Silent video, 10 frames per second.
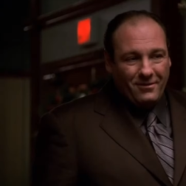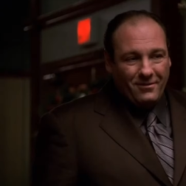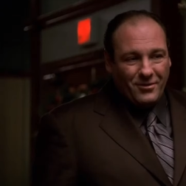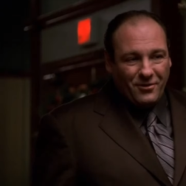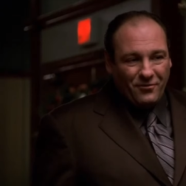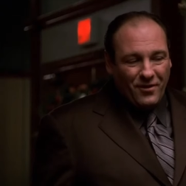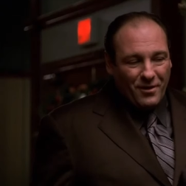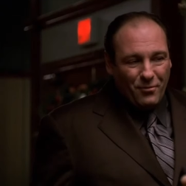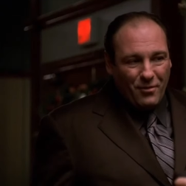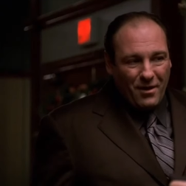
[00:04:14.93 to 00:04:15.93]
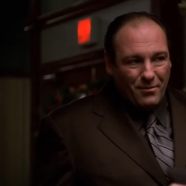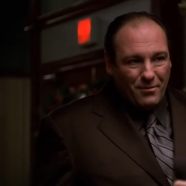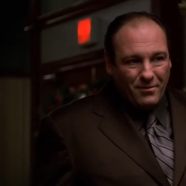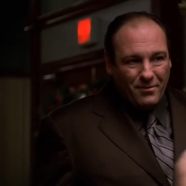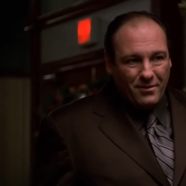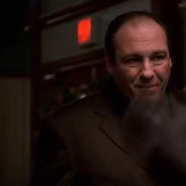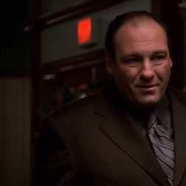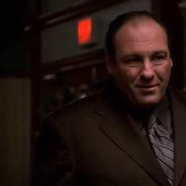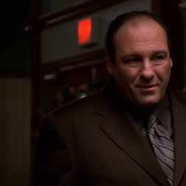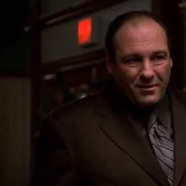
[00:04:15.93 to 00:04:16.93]
What's your fucking problem? All these
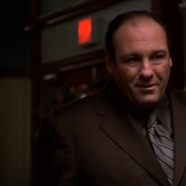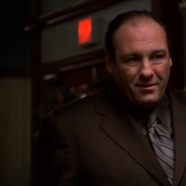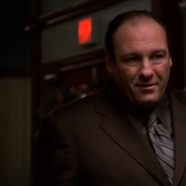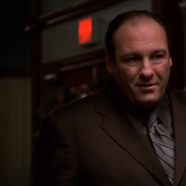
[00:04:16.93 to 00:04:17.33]
years I sat here